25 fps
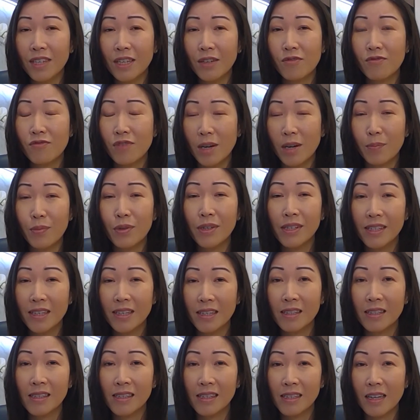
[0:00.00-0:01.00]

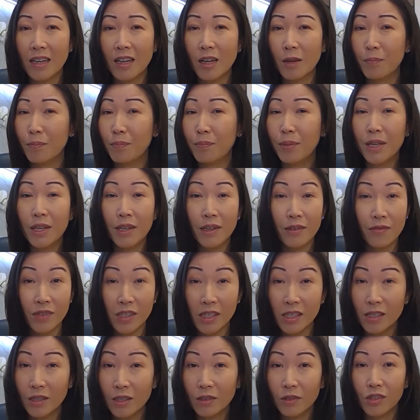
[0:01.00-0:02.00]
represents a
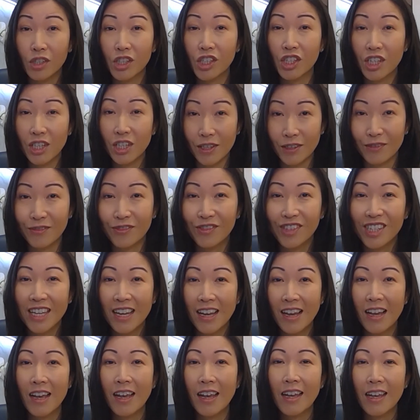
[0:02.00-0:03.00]
pivotal shift
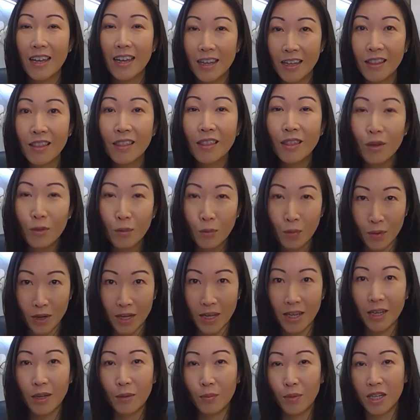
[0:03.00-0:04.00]
in the
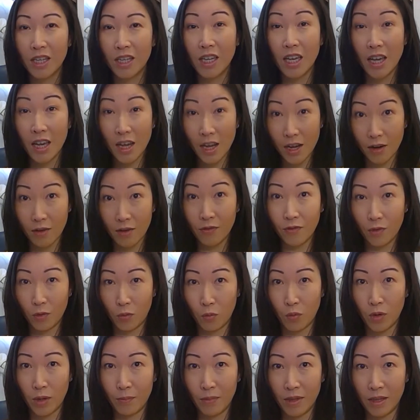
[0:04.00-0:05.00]
way we care for
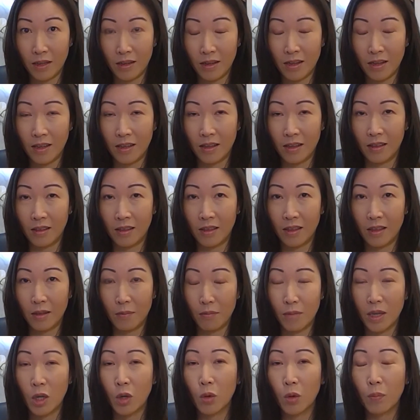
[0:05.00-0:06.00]
women in the
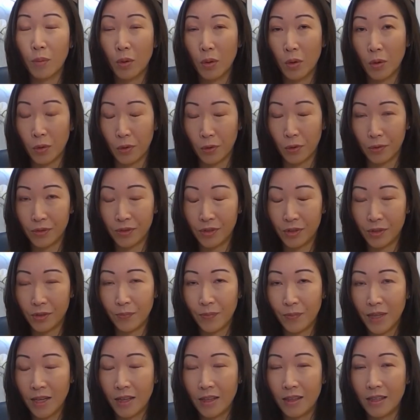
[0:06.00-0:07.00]
menopause
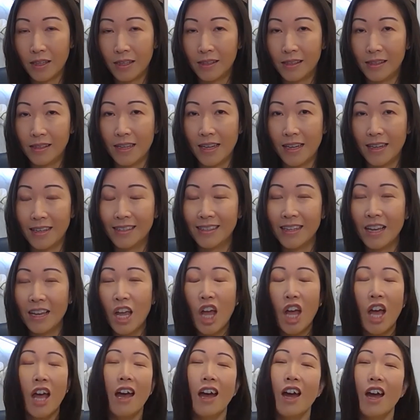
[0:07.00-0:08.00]
these days.
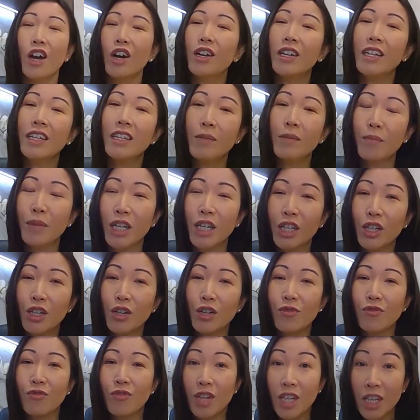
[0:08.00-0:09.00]
Early in my
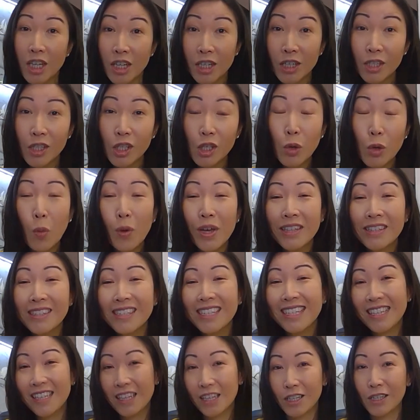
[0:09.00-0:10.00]
career, 20
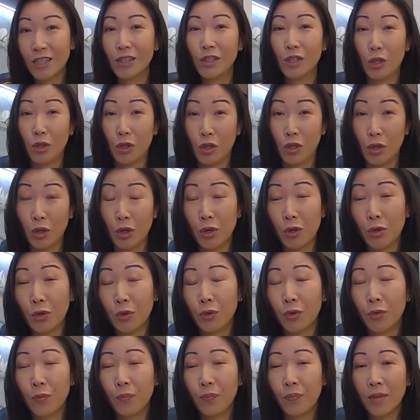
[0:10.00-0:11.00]
years
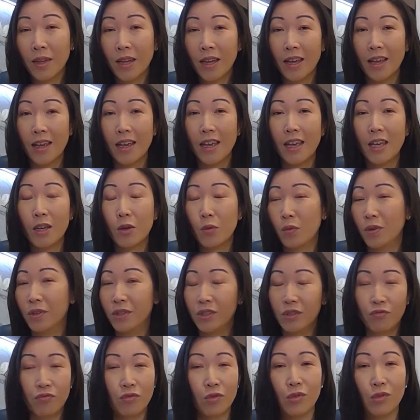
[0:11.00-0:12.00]
ago, it
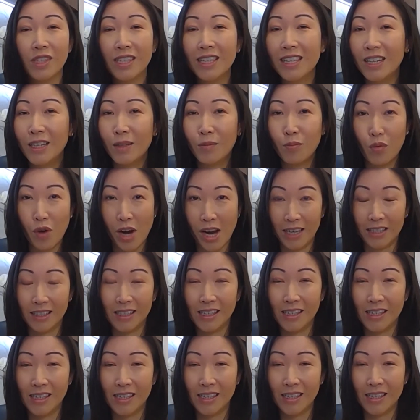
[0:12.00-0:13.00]
was routine
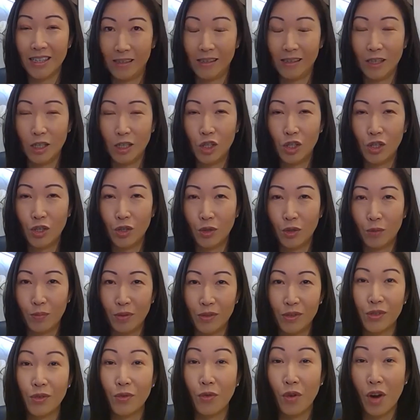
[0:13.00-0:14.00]
practice to
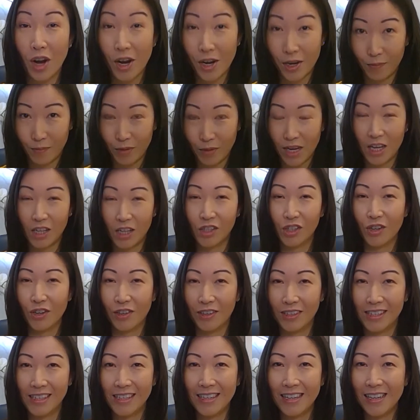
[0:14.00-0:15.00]
prescribe
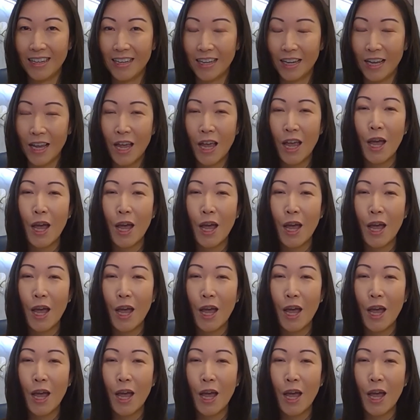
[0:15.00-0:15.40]
HRT.